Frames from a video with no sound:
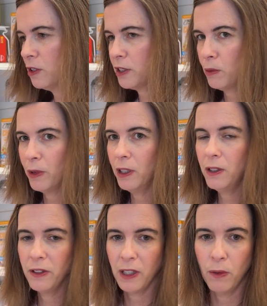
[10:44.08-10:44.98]

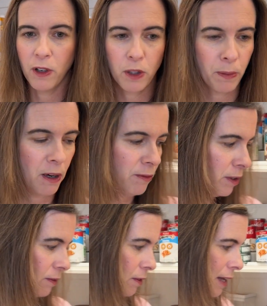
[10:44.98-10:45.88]
somewhere, so it works
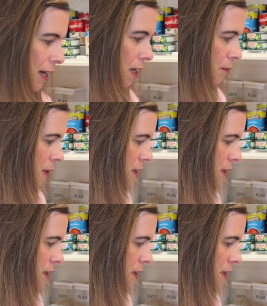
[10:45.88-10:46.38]
perfect for that.